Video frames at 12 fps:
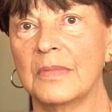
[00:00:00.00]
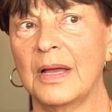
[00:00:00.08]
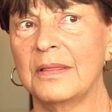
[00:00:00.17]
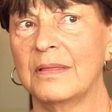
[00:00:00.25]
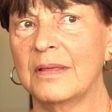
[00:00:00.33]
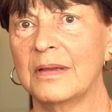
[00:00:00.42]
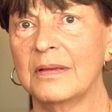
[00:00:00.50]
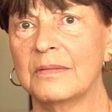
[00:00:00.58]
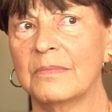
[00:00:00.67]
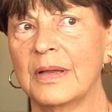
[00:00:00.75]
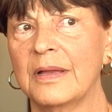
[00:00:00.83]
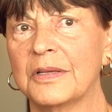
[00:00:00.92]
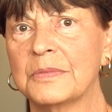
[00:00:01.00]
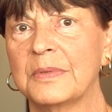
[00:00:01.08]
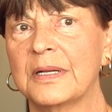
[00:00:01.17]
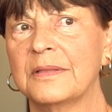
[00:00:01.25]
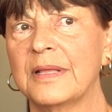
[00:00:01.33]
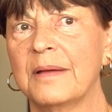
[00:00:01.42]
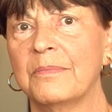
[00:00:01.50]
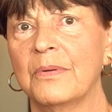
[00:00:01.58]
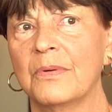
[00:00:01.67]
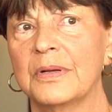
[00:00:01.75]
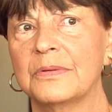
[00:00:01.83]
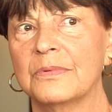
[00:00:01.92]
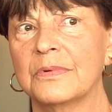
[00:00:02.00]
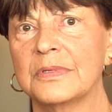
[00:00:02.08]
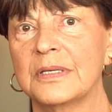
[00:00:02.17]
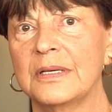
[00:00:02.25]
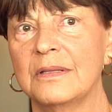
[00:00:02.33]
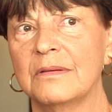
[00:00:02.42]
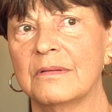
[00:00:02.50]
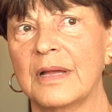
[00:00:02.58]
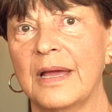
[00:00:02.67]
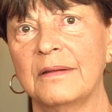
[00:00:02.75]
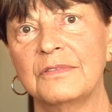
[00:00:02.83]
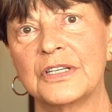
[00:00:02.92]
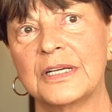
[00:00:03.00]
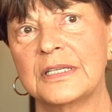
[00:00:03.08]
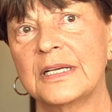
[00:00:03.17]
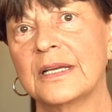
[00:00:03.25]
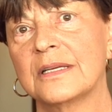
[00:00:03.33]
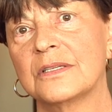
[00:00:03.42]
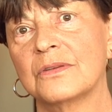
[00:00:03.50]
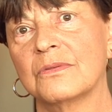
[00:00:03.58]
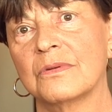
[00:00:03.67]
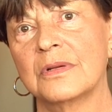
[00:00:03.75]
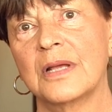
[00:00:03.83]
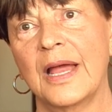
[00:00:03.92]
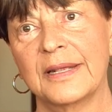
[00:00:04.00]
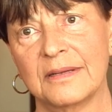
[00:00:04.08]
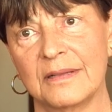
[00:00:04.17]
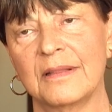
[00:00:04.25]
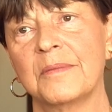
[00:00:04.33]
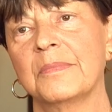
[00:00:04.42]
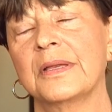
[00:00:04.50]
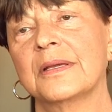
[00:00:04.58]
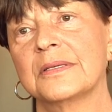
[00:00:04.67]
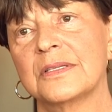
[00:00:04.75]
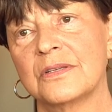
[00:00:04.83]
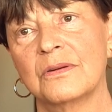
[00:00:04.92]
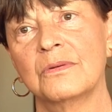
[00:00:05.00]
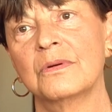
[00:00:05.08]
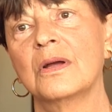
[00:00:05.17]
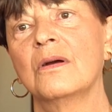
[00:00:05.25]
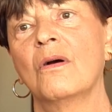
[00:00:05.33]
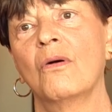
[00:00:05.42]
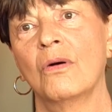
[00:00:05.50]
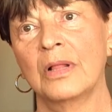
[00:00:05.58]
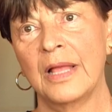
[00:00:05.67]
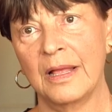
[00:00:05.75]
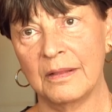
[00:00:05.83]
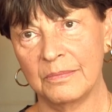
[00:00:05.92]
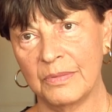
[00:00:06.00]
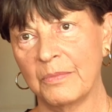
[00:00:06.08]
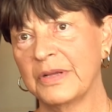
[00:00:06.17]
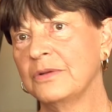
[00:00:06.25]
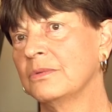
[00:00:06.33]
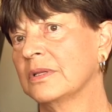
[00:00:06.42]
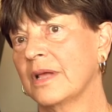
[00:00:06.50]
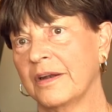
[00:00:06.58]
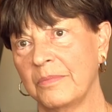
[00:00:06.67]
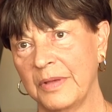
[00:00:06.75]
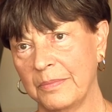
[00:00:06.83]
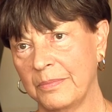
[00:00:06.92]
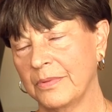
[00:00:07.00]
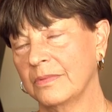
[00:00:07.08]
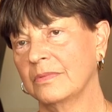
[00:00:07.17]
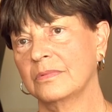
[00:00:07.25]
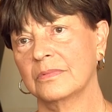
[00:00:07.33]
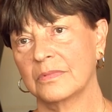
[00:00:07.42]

I think my husband at that point was either out of JTS or at Columbia. So all hell, we knew a lot of people